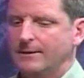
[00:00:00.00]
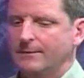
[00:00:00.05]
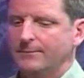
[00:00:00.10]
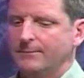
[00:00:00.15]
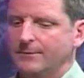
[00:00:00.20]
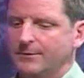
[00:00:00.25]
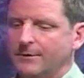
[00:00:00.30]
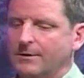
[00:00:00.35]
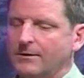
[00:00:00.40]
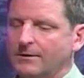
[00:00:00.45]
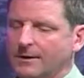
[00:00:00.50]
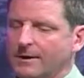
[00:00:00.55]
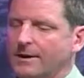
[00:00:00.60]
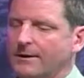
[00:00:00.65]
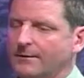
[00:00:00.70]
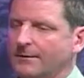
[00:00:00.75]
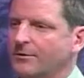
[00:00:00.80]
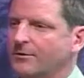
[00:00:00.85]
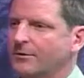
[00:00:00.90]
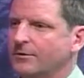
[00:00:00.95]
So yeah,
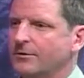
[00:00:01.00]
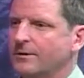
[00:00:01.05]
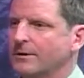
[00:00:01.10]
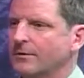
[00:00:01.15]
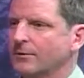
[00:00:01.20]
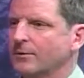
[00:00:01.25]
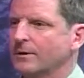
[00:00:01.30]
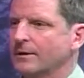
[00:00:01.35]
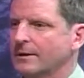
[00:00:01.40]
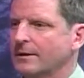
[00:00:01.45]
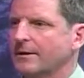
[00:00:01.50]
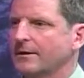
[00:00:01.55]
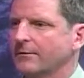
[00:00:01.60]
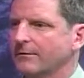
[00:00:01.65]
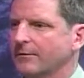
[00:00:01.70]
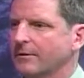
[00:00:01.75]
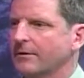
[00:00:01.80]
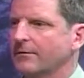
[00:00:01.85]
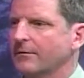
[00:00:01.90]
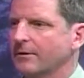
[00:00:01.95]
those two things work together
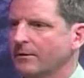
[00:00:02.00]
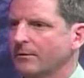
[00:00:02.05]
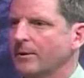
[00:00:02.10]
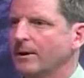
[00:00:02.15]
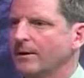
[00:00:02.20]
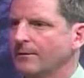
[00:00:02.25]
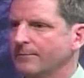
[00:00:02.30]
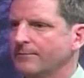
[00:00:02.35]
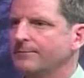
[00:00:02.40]
very, very well.